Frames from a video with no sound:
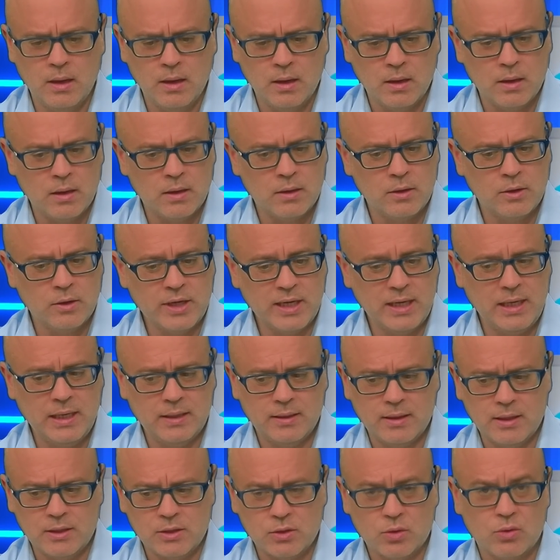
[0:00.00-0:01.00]
Looking
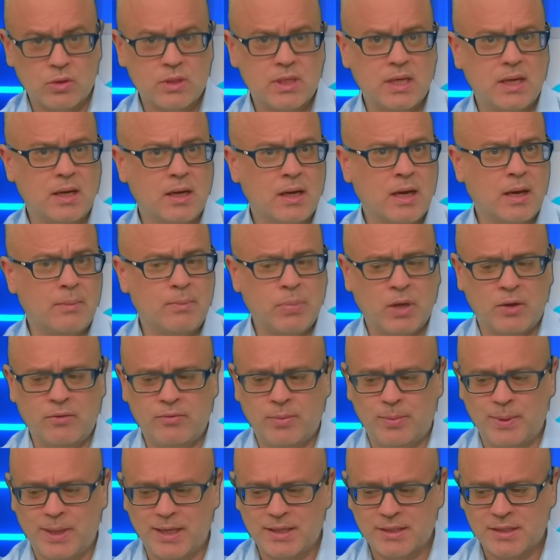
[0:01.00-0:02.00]
at this horse in a couple
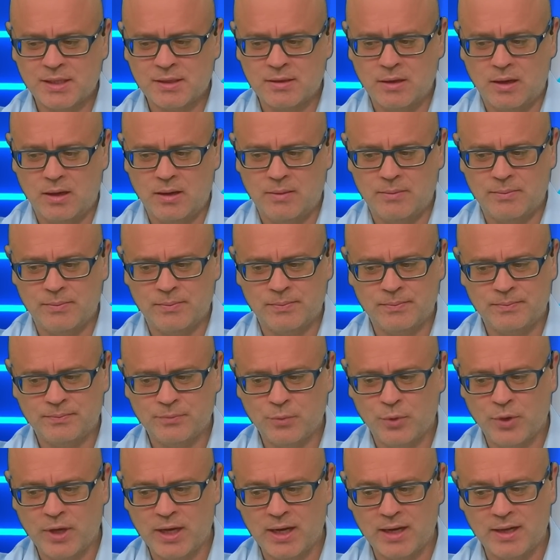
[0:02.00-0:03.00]
of months' time,
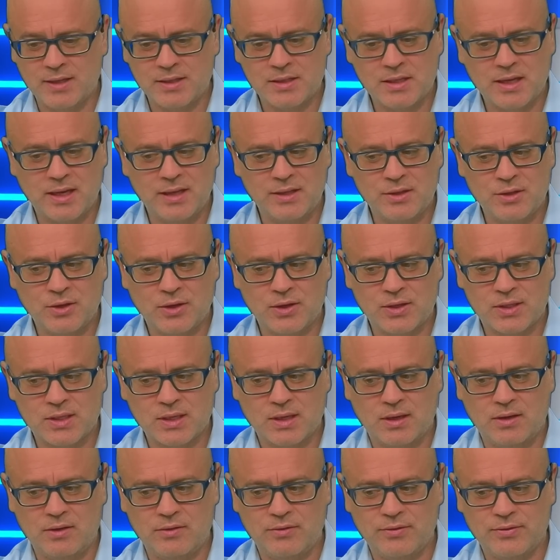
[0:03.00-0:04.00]
we're going to say to
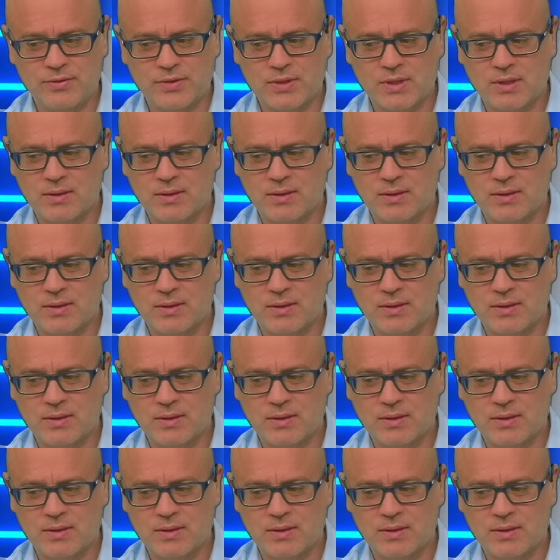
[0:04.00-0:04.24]
ourselves,